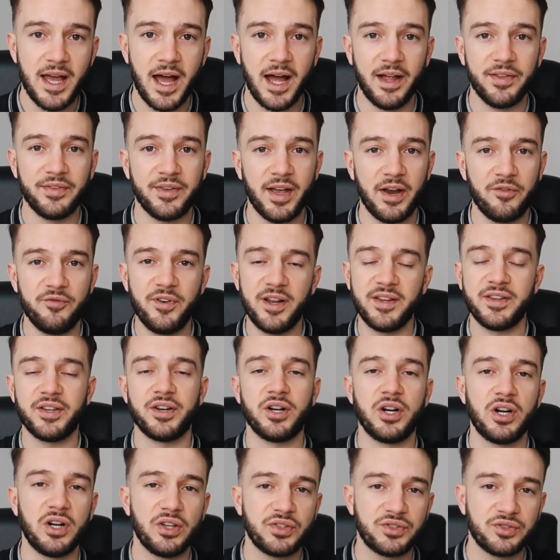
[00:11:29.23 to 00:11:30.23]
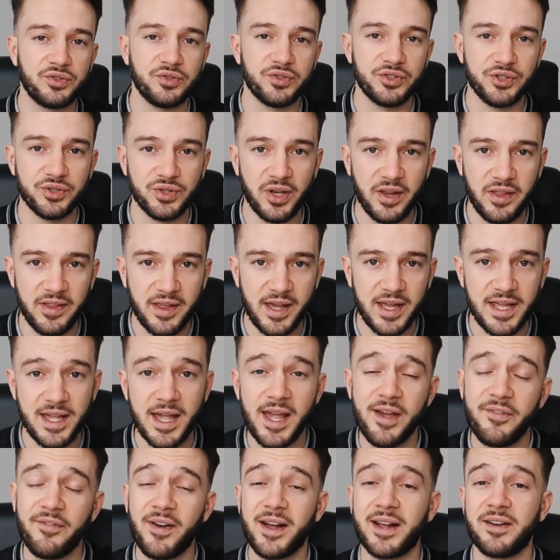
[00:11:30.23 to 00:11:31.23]
And I read an article the other day.
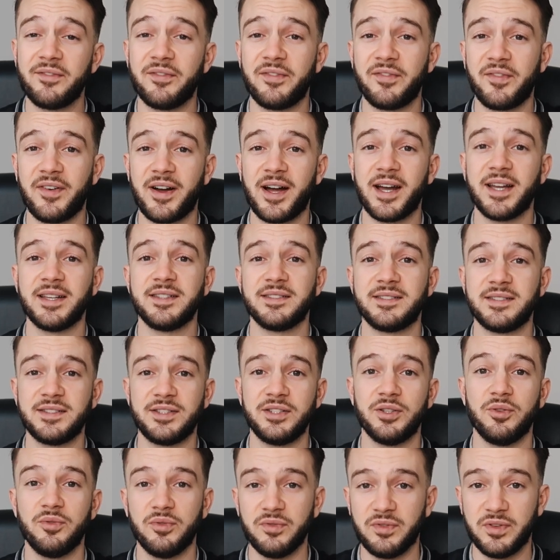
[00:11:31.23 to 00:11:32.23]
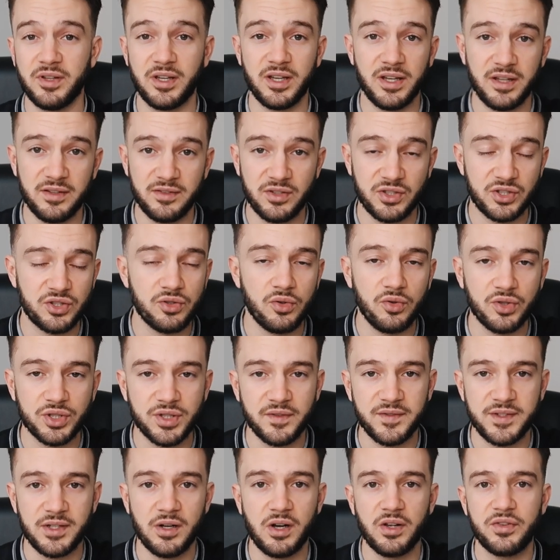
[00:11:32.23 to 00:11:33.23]
If I can find, you know, the source
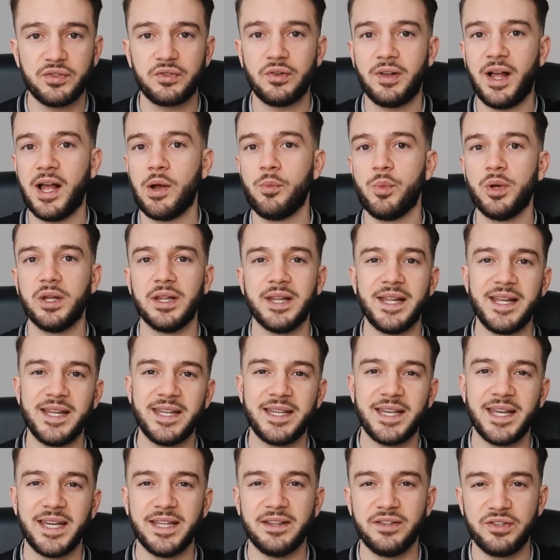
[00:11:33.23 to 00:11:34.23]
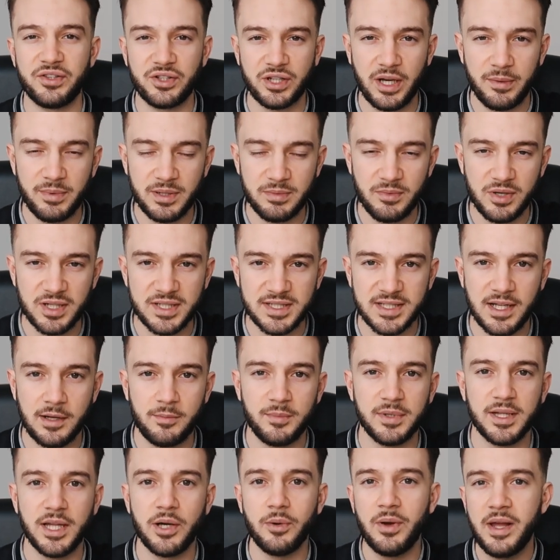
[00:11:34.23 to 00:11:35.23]
of the article, I will link it in the description box
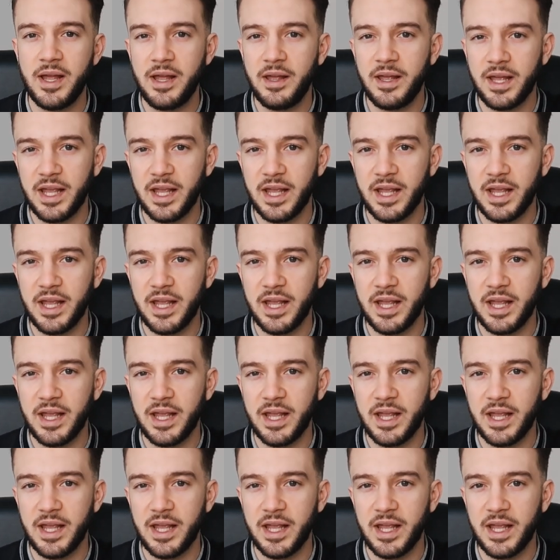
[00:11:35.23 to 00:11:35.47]
down below.